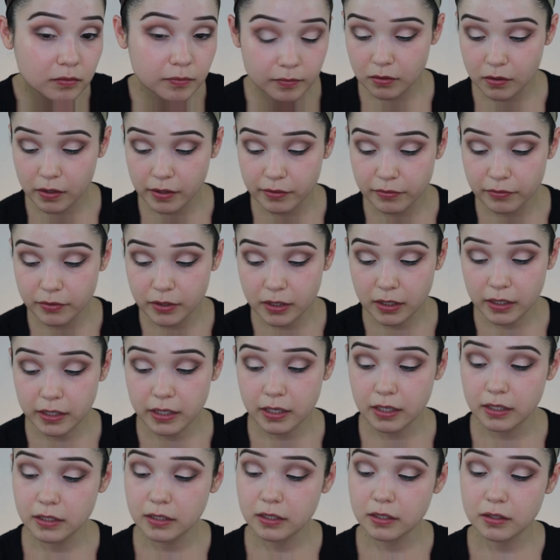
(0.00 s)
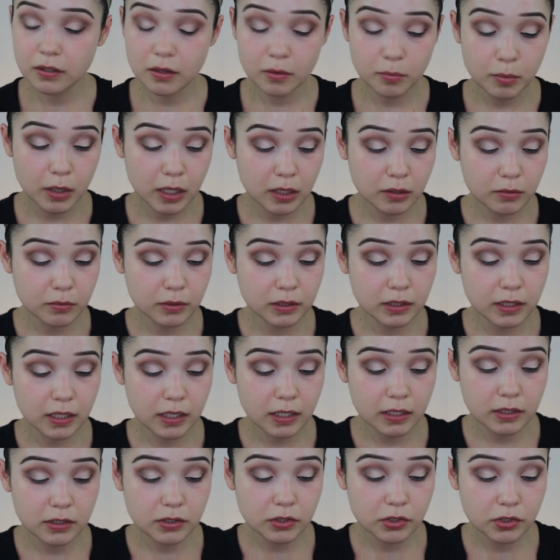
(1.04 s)
So I feel like I need to go back with
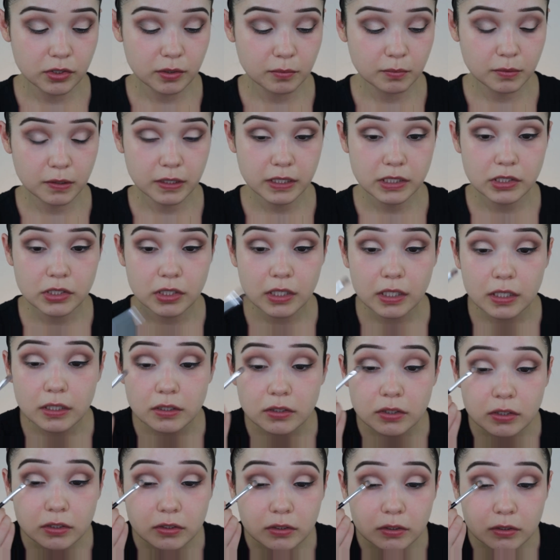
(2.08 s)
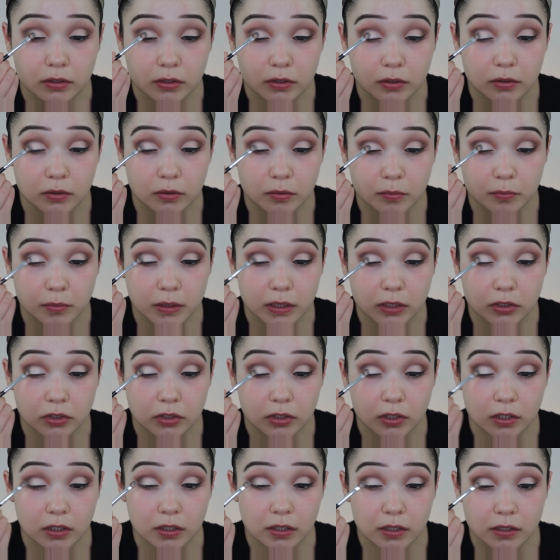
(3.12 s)
that shimmery shade just to make
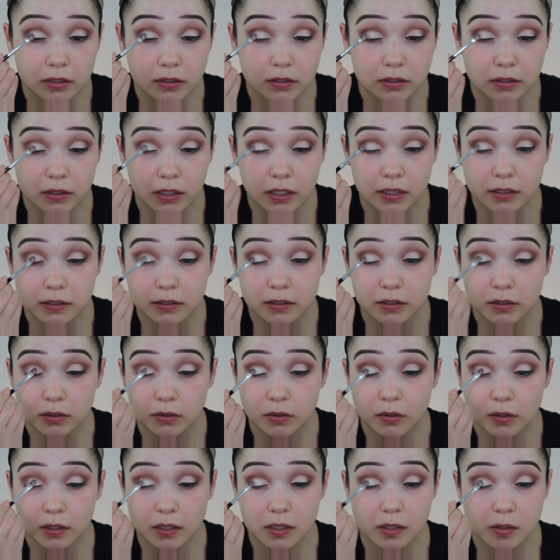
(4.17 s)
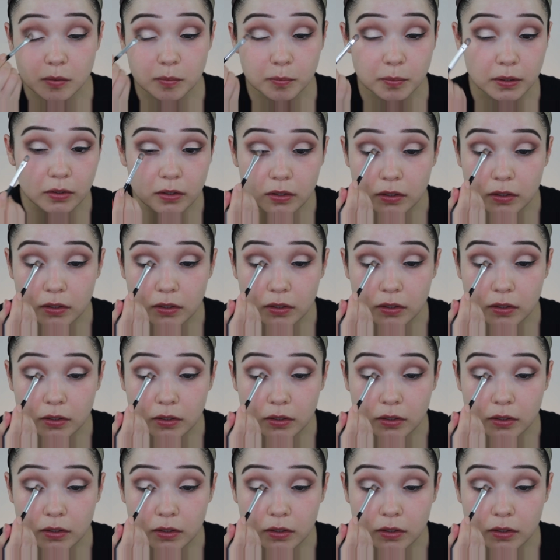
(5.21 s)
sure it's nice and crisp.